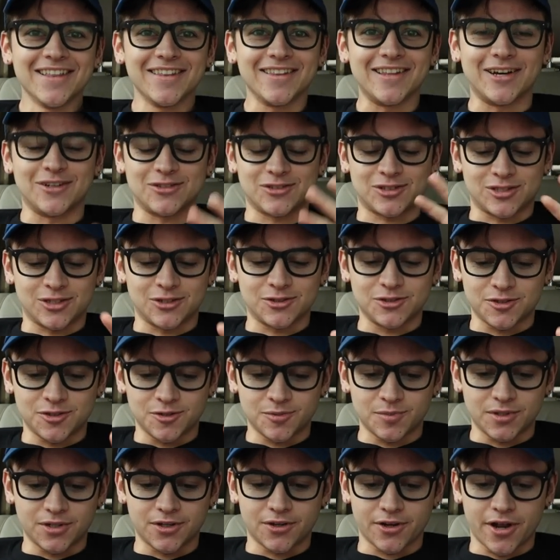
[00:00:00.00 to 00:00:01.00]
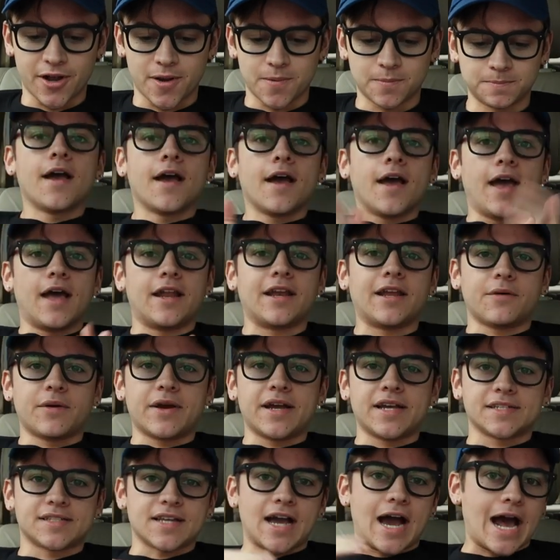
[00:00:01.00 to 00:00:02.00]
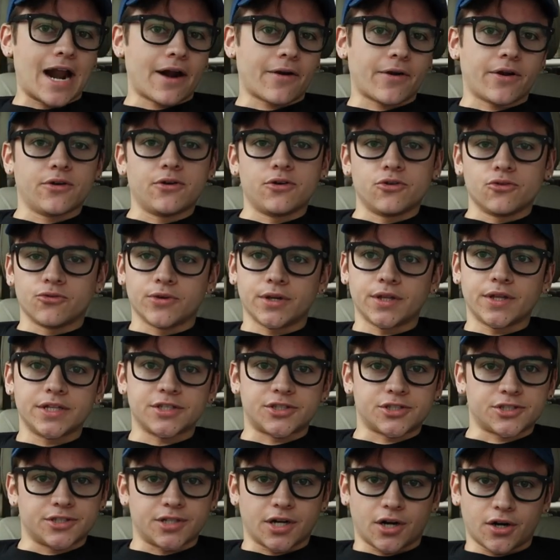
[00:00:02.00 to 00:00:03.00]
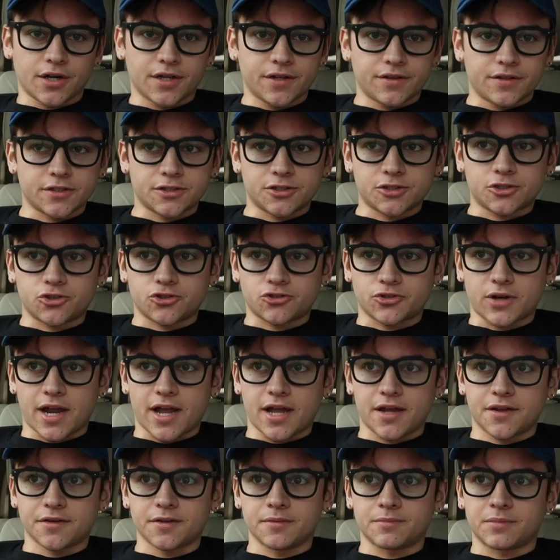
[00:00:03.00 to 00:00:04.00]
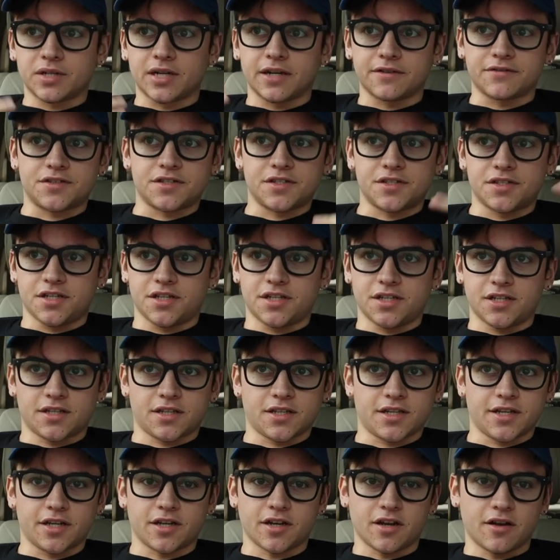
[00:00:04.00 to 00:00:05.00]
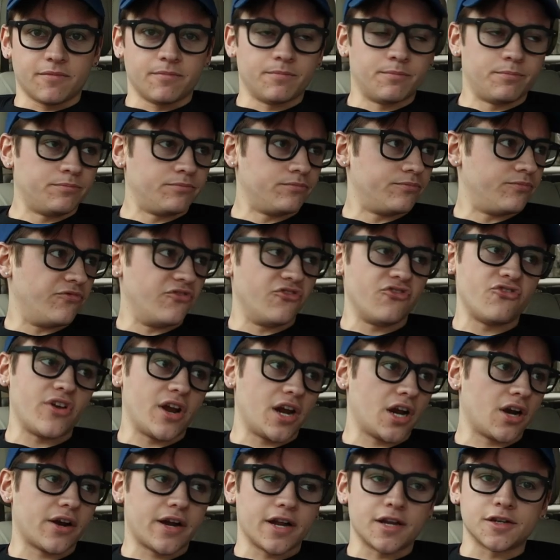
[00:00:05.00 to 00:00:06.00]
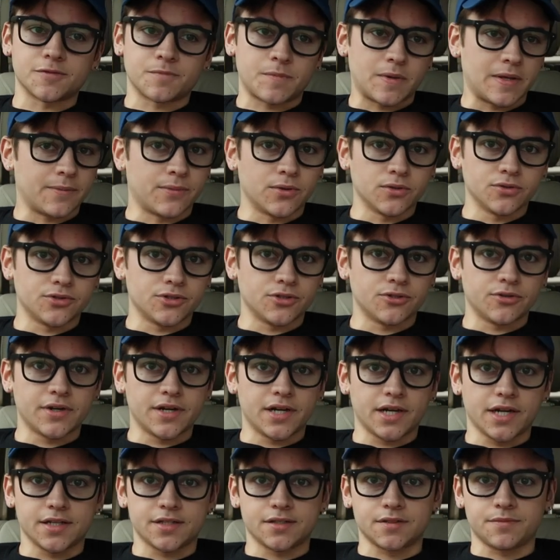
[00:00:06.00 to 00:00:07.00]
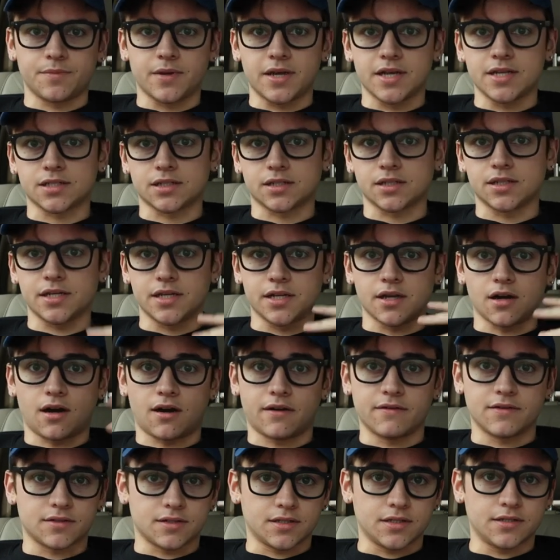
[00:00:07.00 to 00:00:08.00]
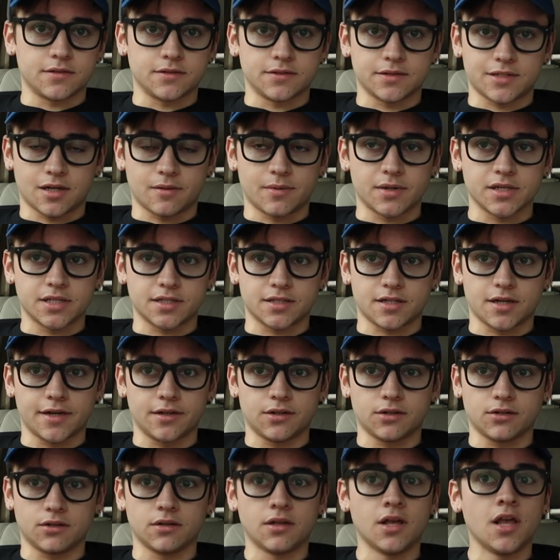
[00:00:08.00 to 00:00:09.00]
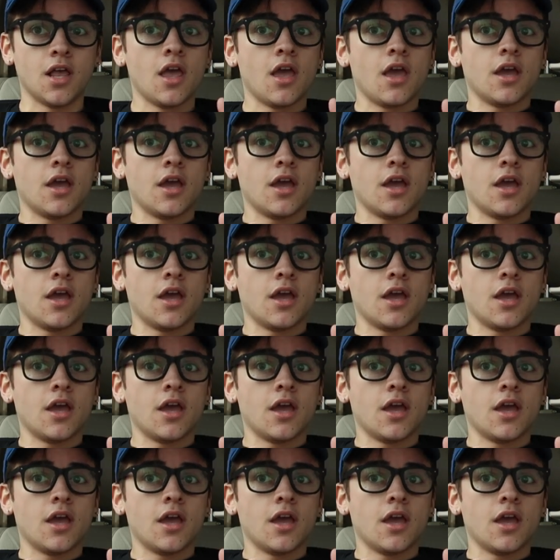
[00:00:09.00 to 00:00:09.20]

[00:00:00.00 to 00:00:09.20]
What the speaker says: That was so stupid. Okay. Anyways, I don't know who really started this trend, but I've seen like various people do it. It's basically, obviously you can tell by the title,